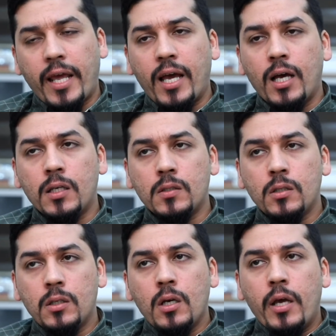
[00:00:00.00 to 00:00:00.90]
as
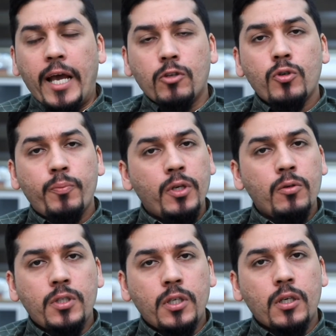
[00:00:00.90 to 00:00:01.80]

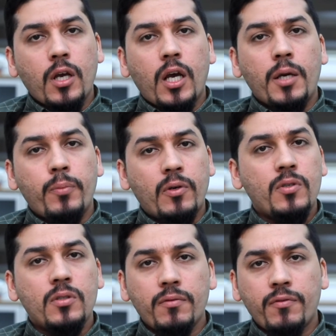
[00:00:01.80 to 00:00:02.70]
attributing a
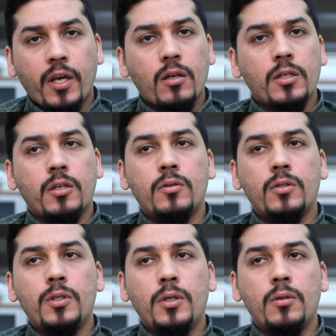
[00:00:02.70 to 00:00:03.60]
personal failure
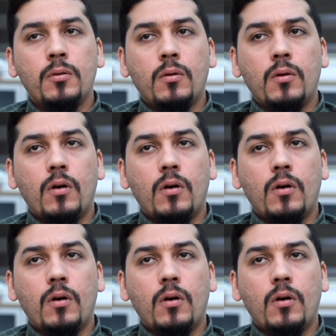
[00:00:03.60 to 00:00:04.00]
to